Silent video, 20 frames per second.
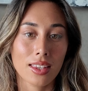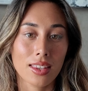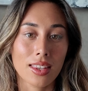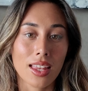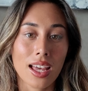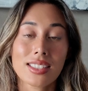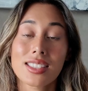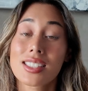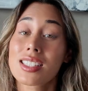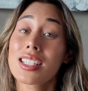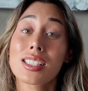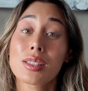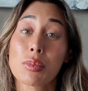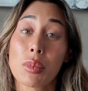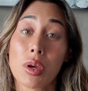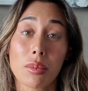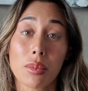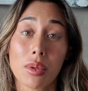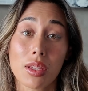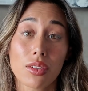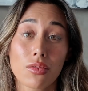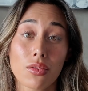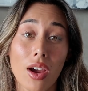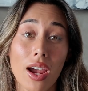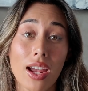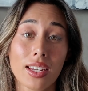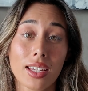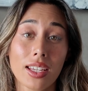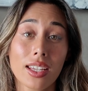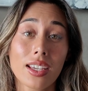that's this moment
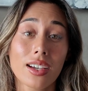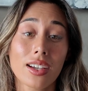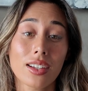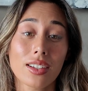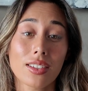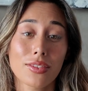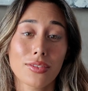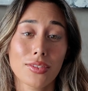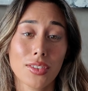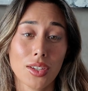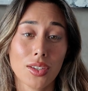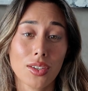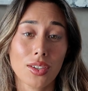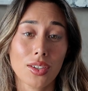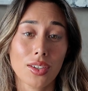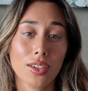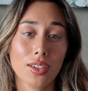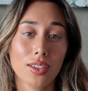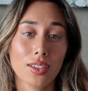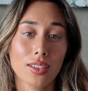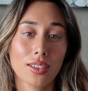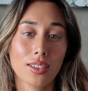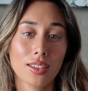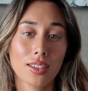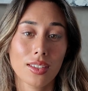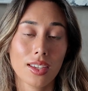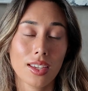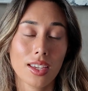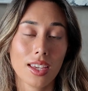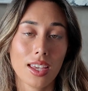right here for you,
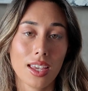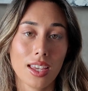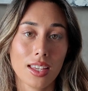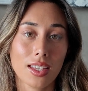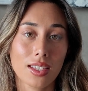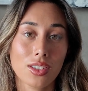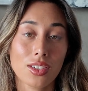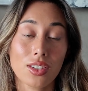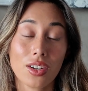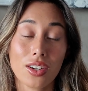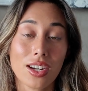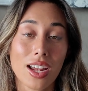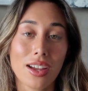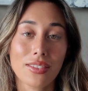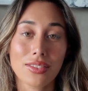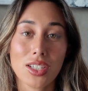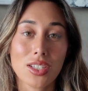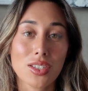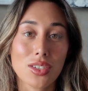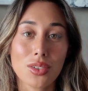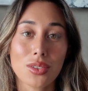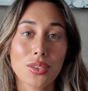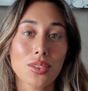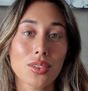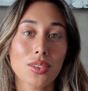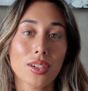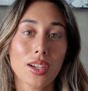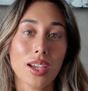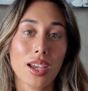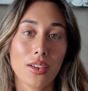and you don't have to
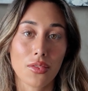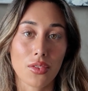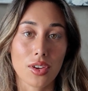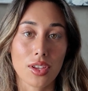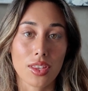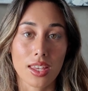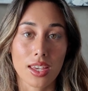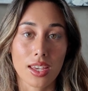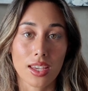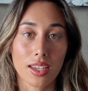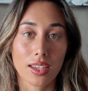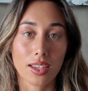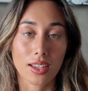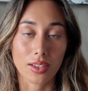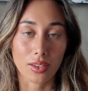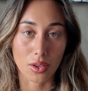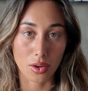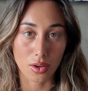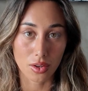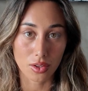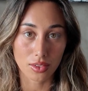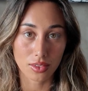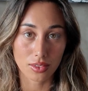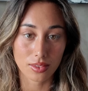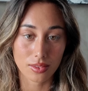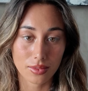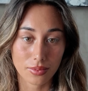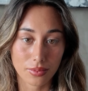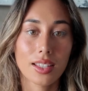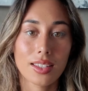do everything
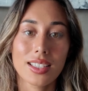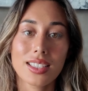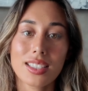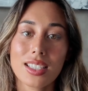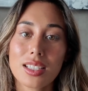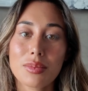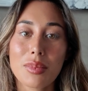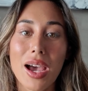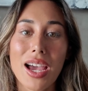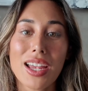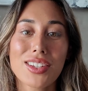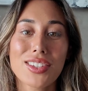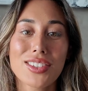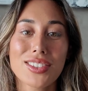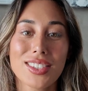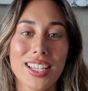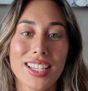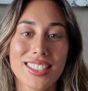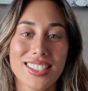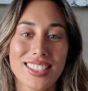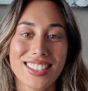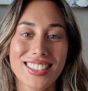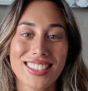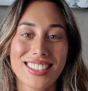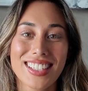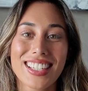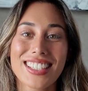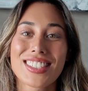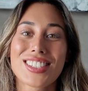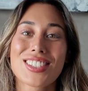alone. This is my new
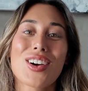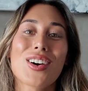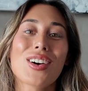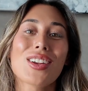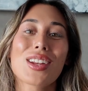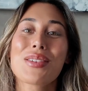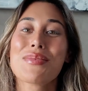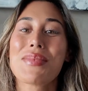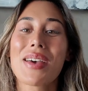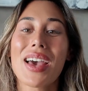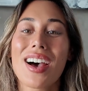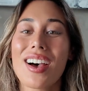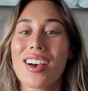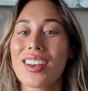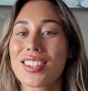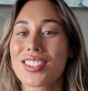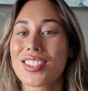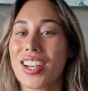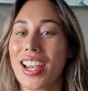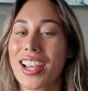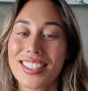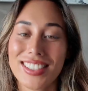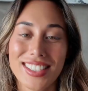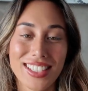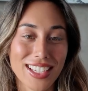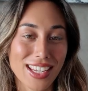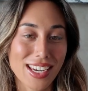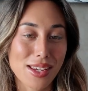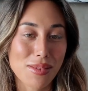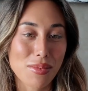season. It's not about
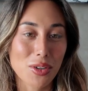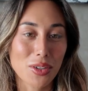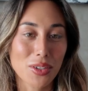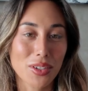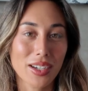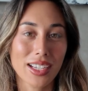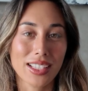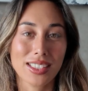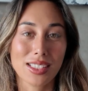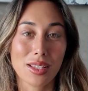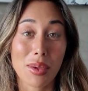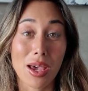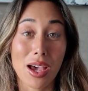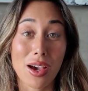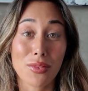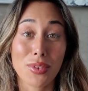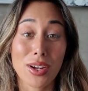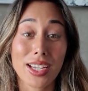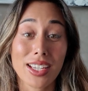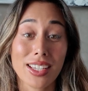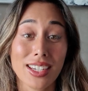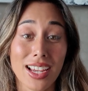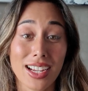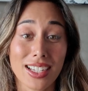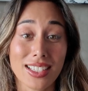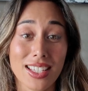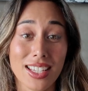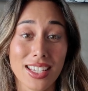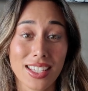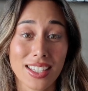chasing anymore, it's about
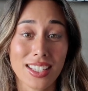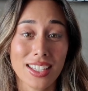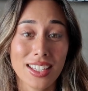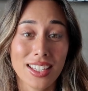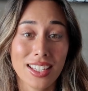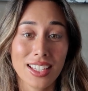reconnecting.